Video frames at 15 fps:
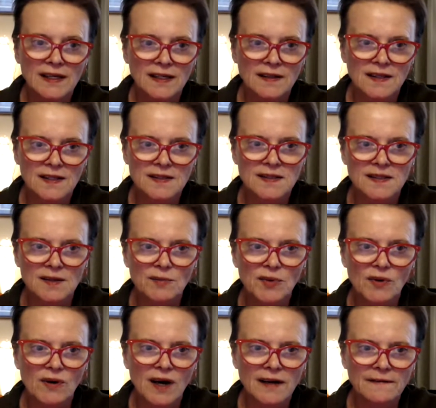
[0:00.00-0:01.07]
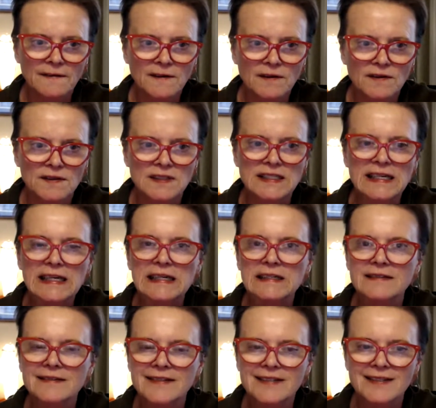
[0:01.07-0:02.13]
in this symbol. I feel
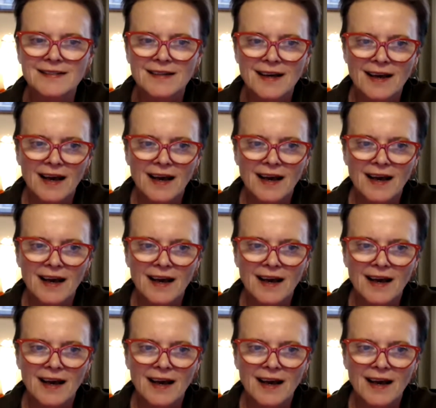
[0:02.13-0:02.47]
dance.